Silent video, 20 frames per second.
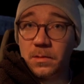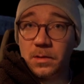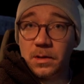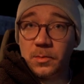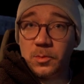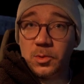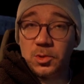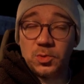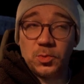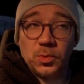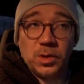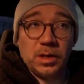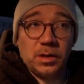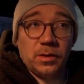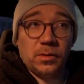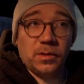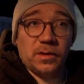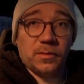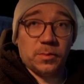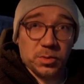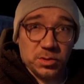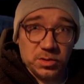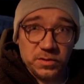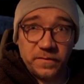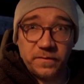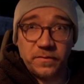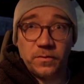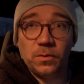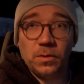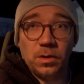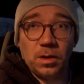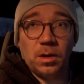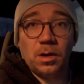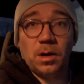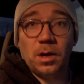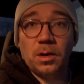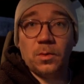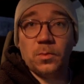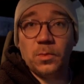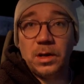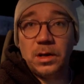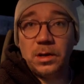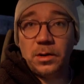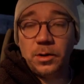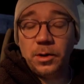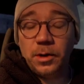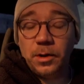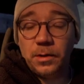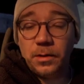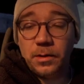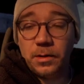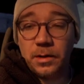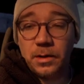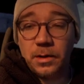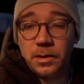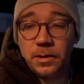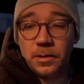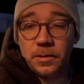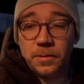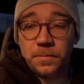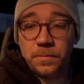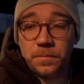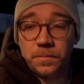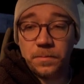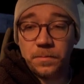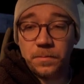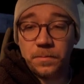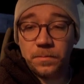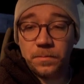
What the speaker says: it was winter. It was full on winter, and